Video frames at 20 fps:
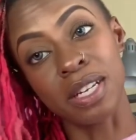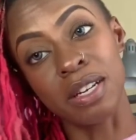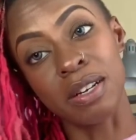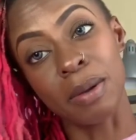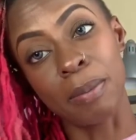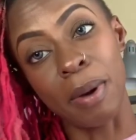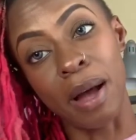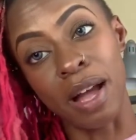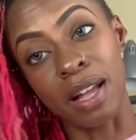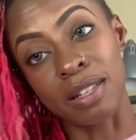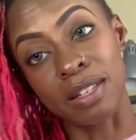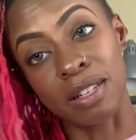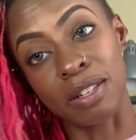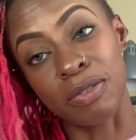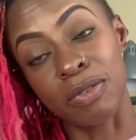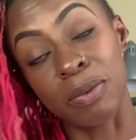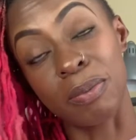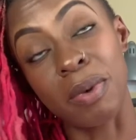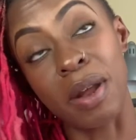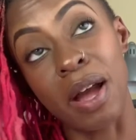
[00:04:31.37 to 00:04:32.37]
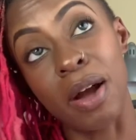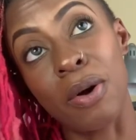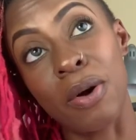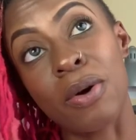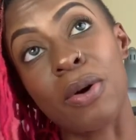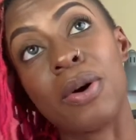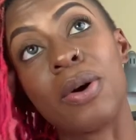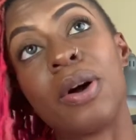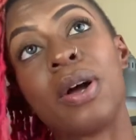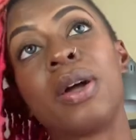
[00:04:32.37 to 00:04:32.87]
deposits from now
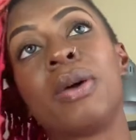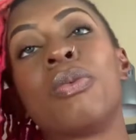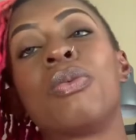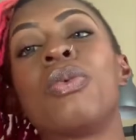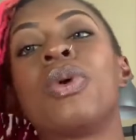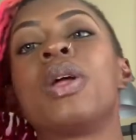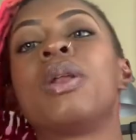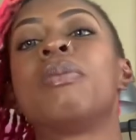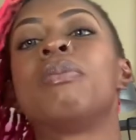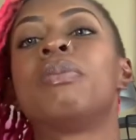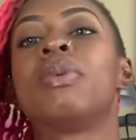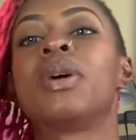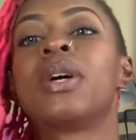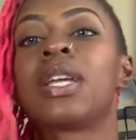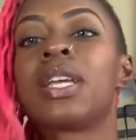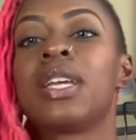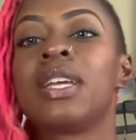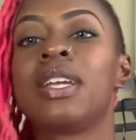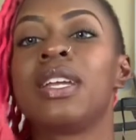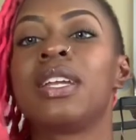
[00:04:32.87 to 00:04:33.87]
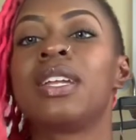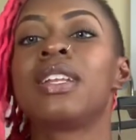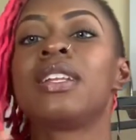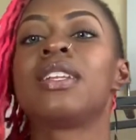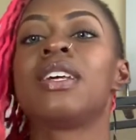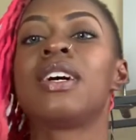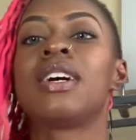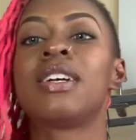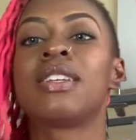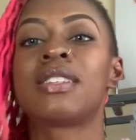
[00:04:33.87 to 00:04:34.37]
on when booking
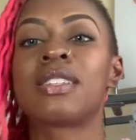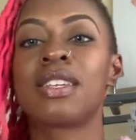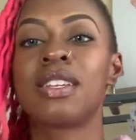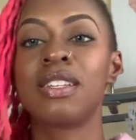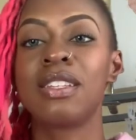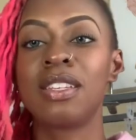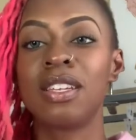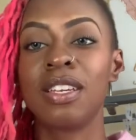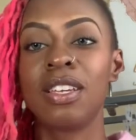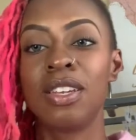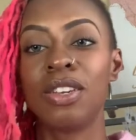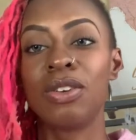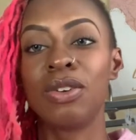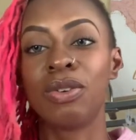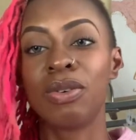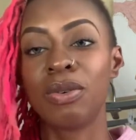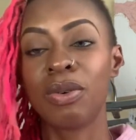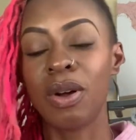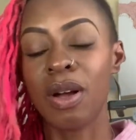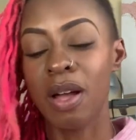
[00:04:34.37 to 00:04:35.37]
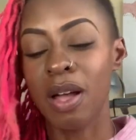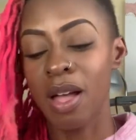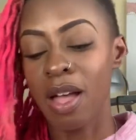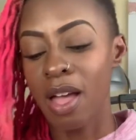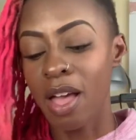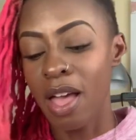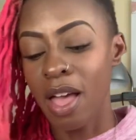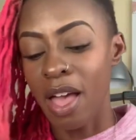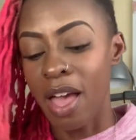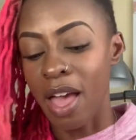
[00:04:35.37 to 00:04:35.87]
does continue.
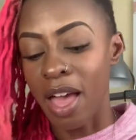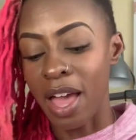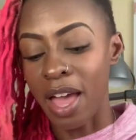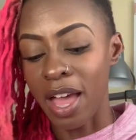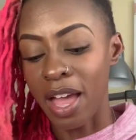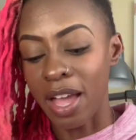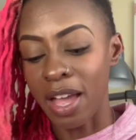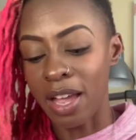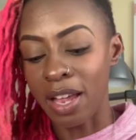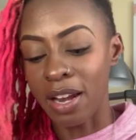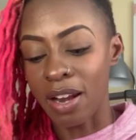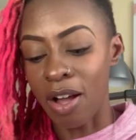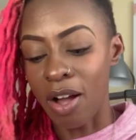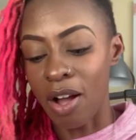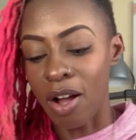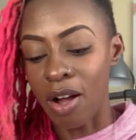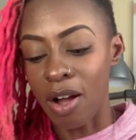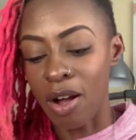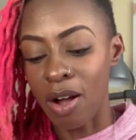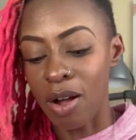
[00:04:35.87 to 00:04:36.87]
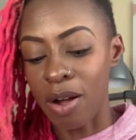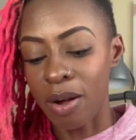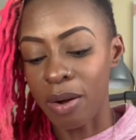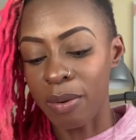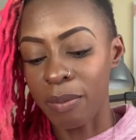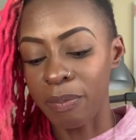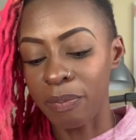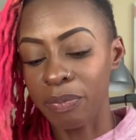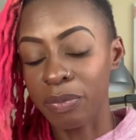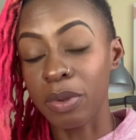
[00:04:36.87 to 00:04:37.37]
And
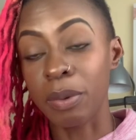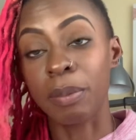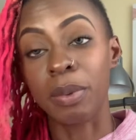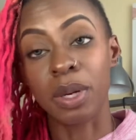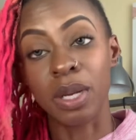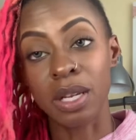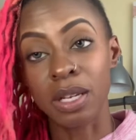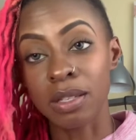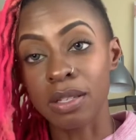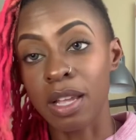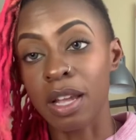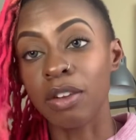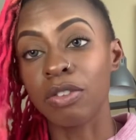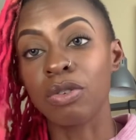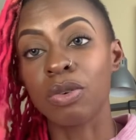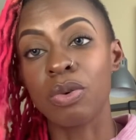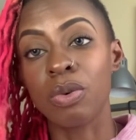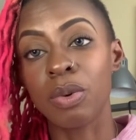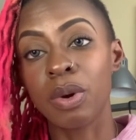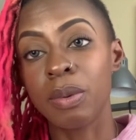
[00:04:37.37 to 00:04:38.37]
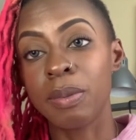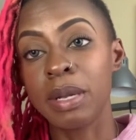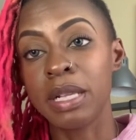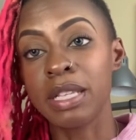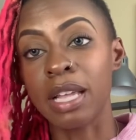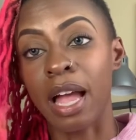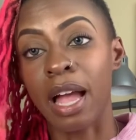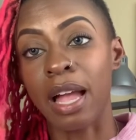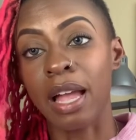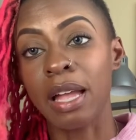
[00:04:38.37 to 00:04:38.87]
um, the booking schedule will be
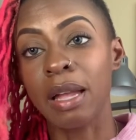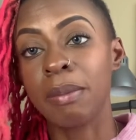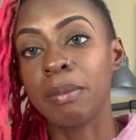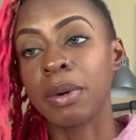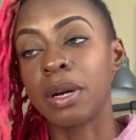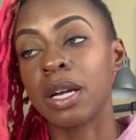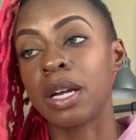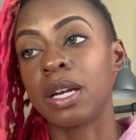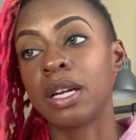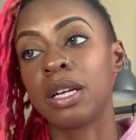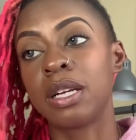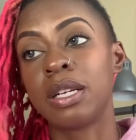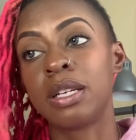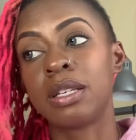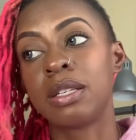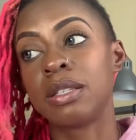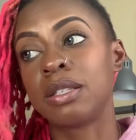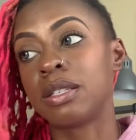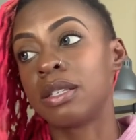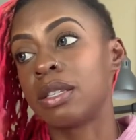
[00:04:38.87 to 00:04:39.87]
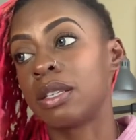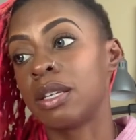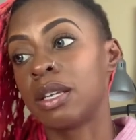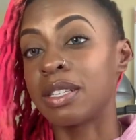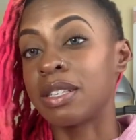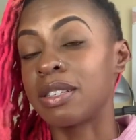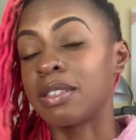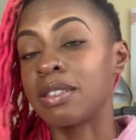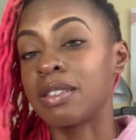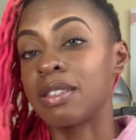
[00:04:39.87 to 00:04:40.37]
tight because
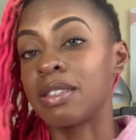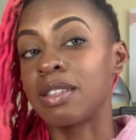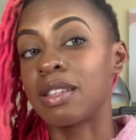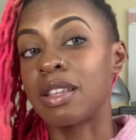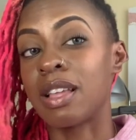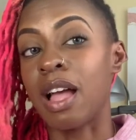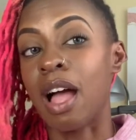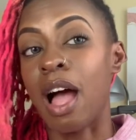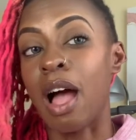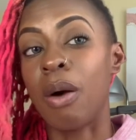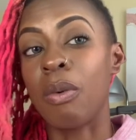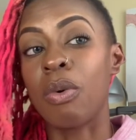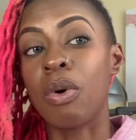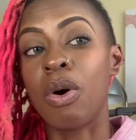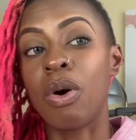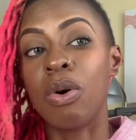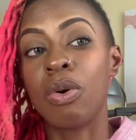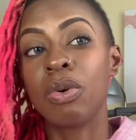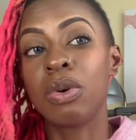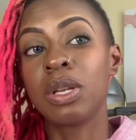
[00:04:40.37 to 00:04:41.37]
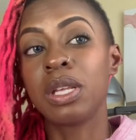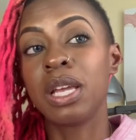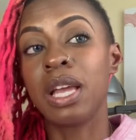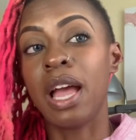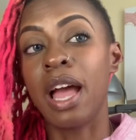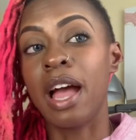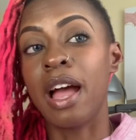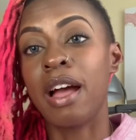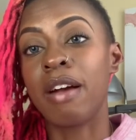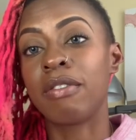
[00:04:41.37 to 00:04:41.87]
I will only
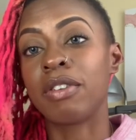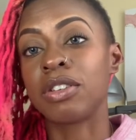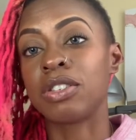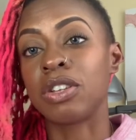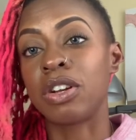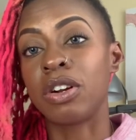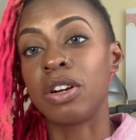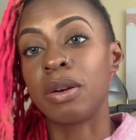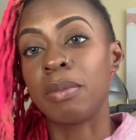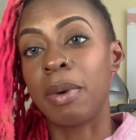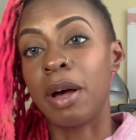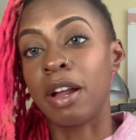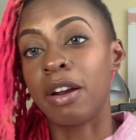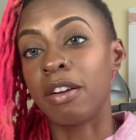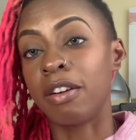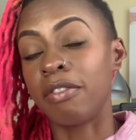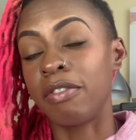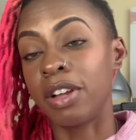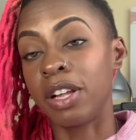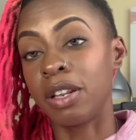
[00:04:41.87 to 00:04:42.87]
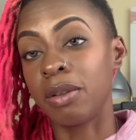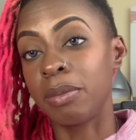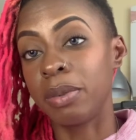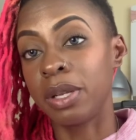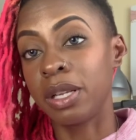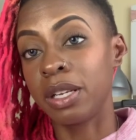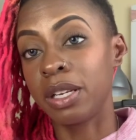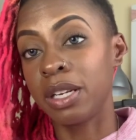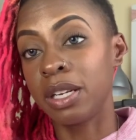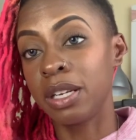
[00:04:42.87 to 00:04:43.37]
have a certain amount of
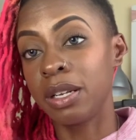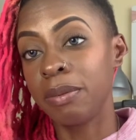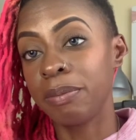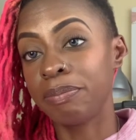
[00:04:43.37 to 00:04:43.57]
availability.